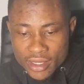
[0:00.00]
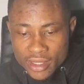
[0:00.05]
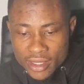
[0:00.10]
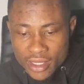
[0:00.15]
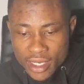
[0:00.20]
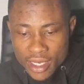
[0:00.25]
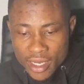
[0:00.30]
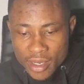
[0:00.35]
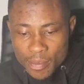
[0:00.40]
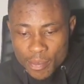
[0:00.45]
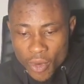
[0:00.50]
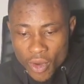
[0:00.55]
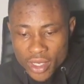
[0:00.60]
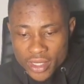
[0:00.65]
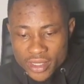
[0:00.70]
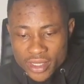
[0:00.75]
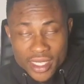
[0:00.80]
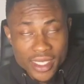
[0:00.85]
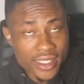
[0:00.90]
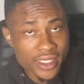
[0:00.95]

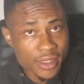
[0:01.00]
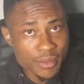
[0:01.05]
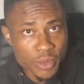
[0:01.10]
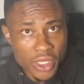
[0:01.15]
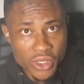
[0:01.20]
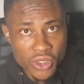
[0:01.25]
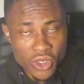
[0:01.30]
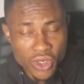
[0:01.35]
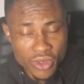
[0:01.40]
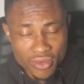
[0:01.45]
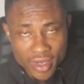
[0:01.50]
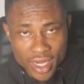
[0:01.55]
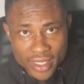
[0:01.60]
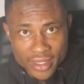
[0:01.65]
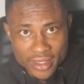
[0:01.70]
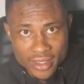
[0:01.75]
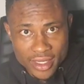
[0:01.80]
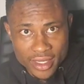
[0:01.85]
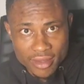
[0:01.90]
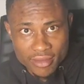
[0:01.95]
3.8 million
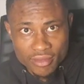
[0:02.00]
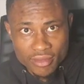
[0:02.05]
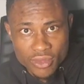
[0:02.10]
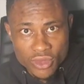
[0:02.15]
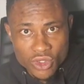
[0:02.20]
right here.